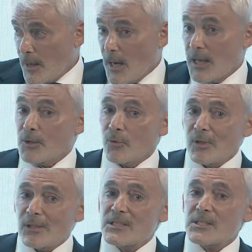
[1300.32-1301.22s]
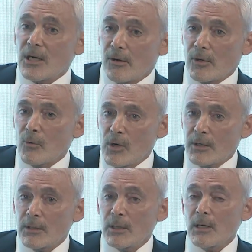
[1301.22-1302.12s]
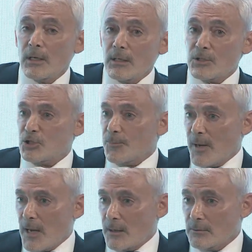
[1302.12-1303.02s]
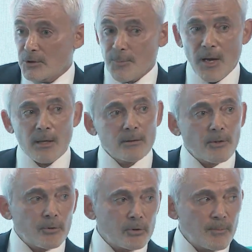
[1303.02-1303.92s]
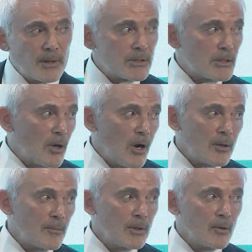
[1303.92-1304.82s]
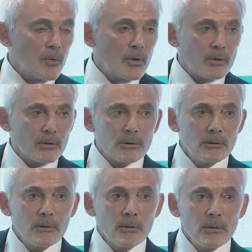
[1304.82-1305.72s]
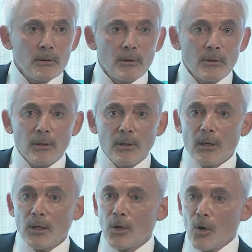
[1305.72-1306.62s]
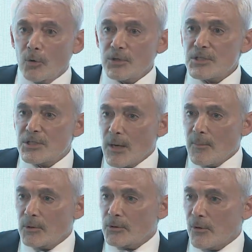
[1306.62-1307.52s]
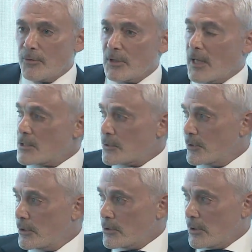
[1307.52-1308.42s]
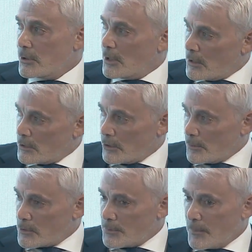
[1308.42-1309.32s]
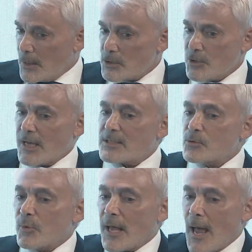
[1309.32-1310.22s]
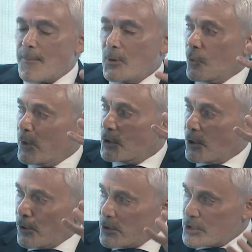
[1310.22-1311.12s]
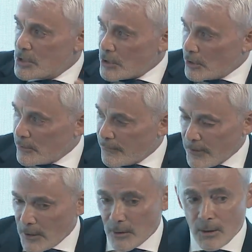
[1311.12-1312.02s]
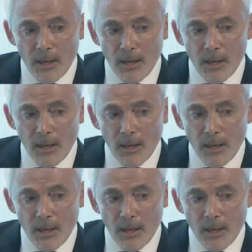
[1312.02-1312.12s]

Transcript: And the really scary one is Japan. Japan, the third biggest economy in the world, gold has doubled over the last 3 years in yen terms. So that's what happened when currencies start to fail.